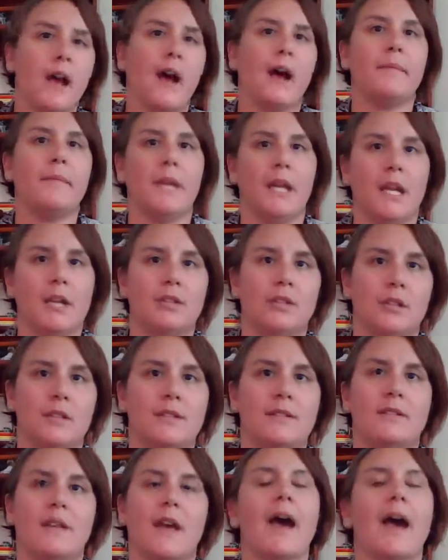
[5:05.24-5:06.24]

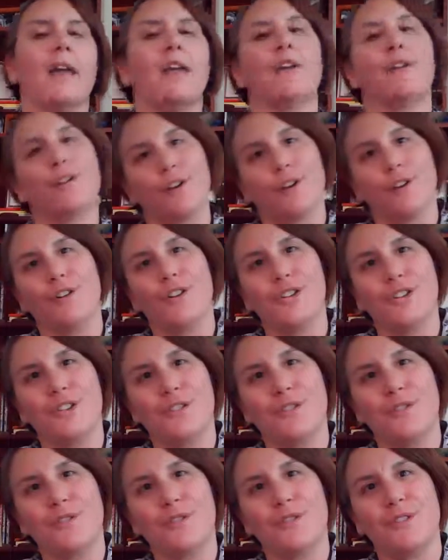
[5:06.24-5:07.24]
accommodations, I encourage
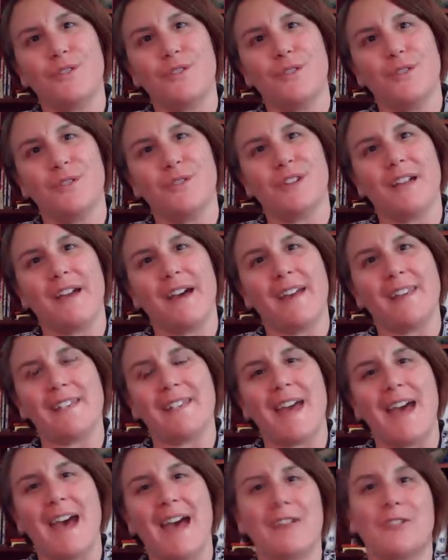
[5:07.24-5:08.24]
you to utilize
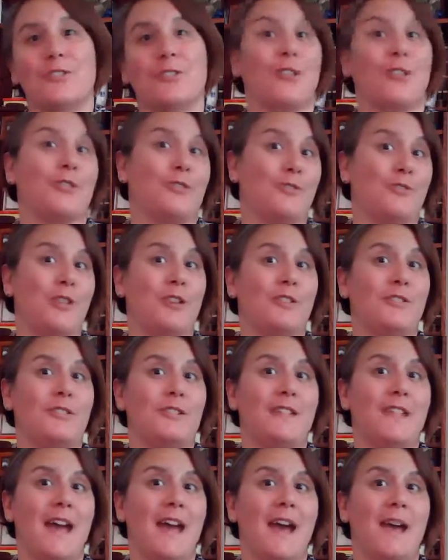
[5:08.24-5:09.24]
the Ask Your Instructor
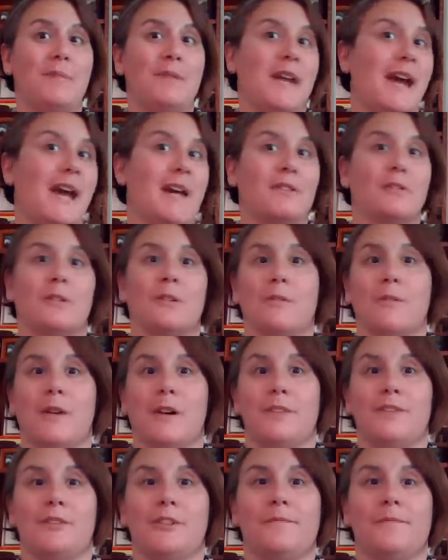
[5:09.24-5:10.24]
tab to ask a
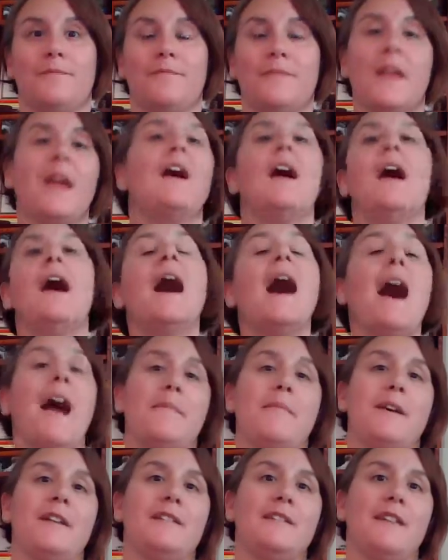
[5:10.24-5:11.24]
question. I
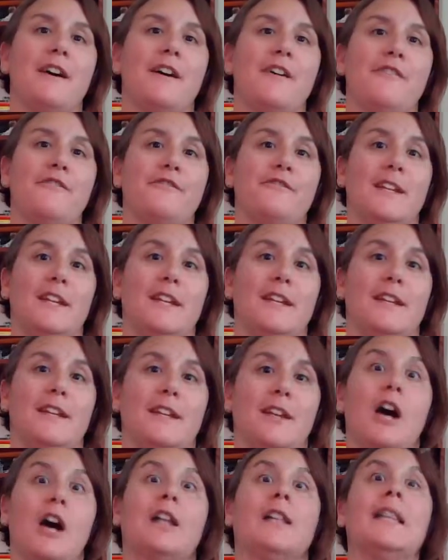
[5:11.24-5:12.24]
myself
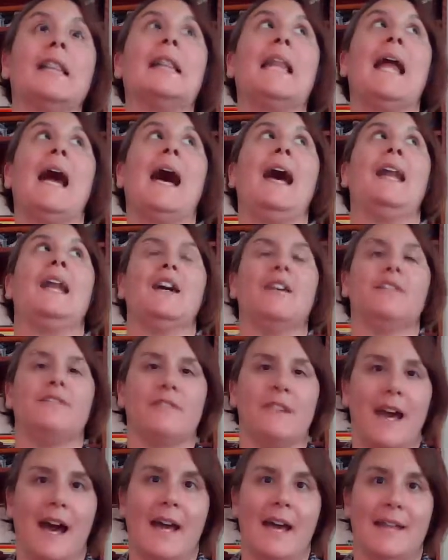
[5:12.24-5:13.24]
needed a lot
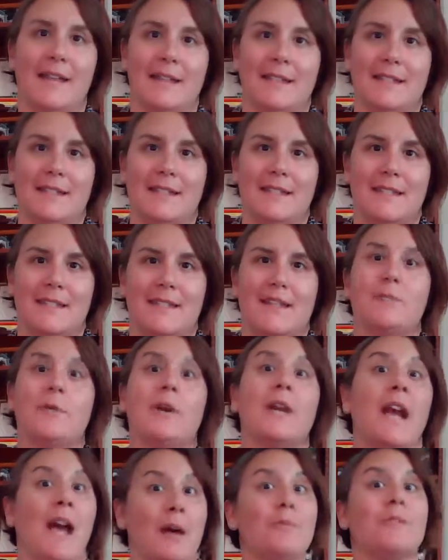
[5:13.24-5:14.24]
of guidance
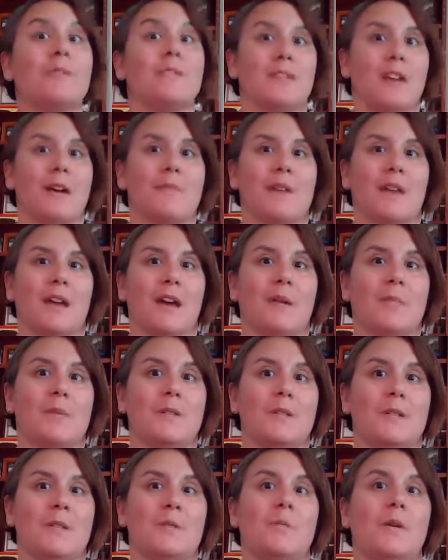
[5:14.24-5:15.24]
when I was coming up
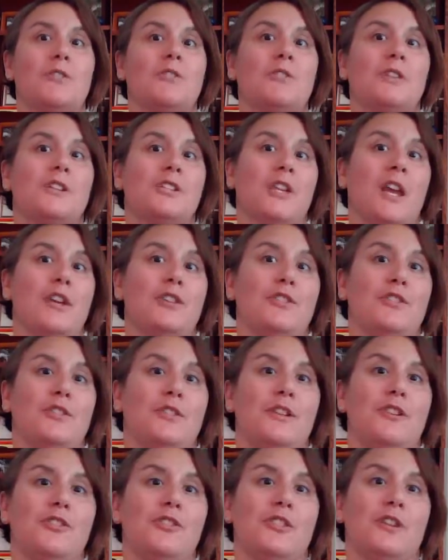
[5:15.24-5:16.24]
as a special education
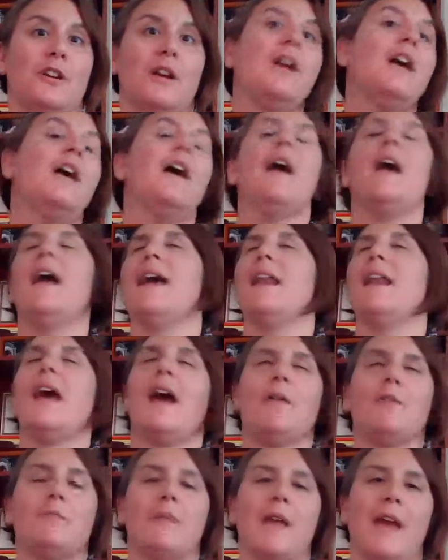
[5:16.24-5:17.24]
teacher, and
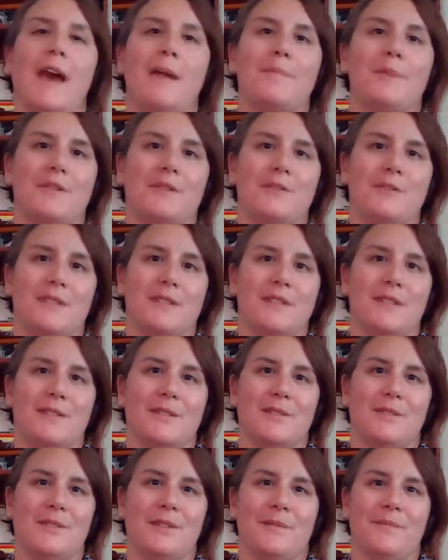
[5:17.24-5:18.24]
I would be happy to
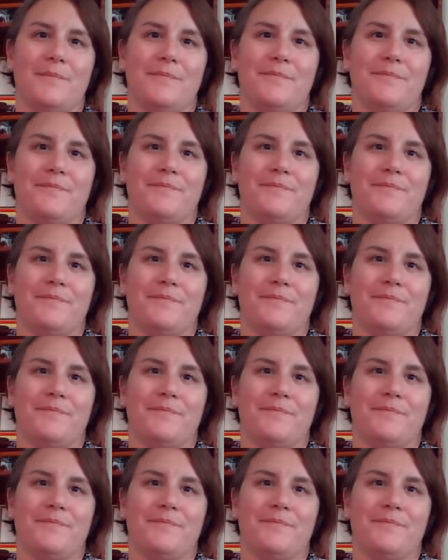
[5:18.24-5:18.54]
assist you.